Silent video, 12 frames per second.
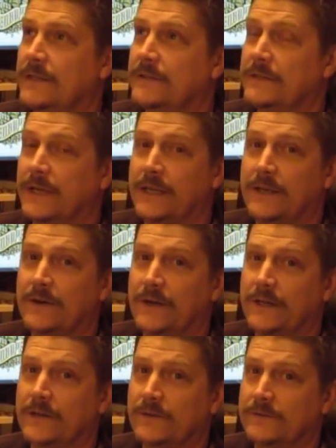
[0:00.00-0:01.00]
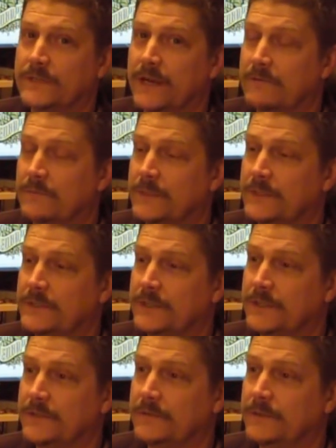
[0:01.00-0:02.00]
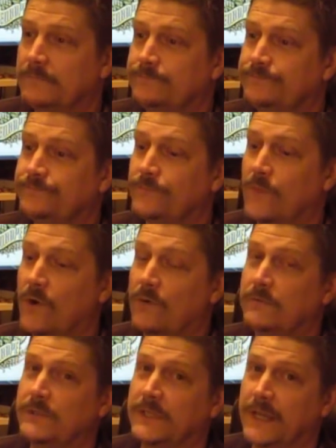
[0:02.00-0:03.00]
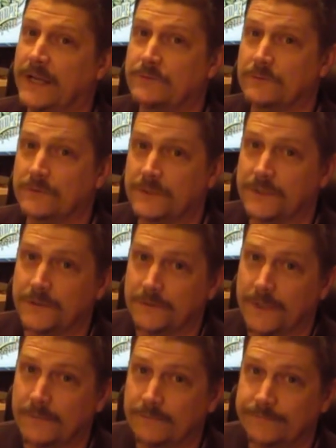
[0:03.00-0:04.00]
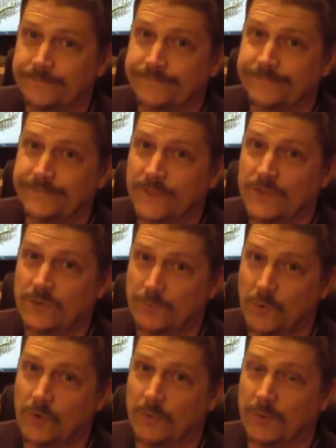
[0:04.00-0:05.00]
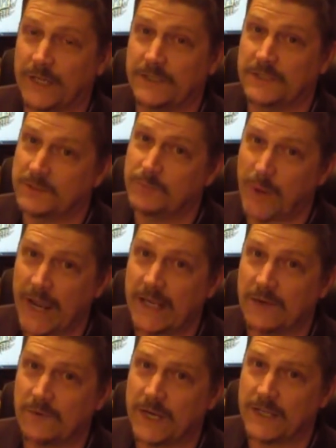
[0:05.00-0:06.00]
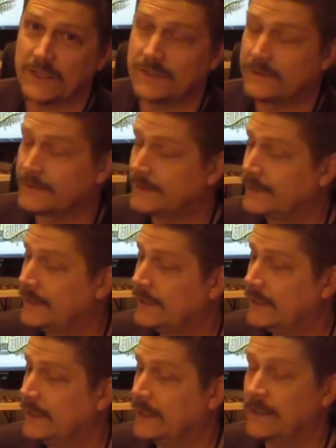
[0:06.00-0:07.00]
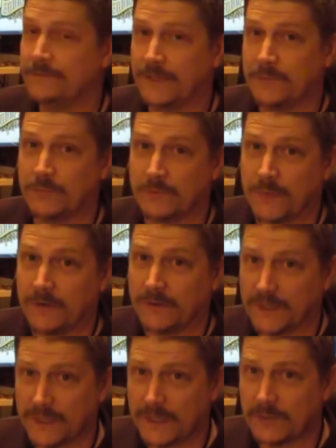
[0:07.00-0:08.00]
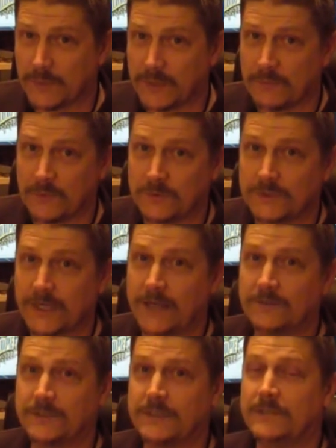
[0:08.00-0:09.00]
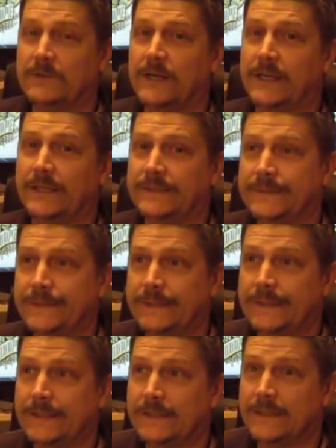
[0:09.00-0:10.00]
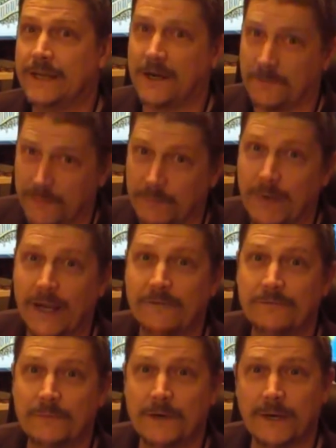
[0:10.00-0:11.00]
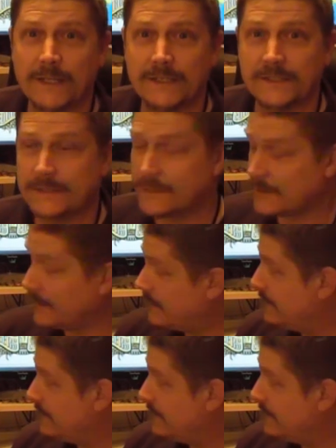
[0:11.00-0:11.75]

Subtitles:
that they got in contact with me, so obviously natural to support the place that's paying your wages and hopefully promote a little bit more sales their way to help pay for my wages.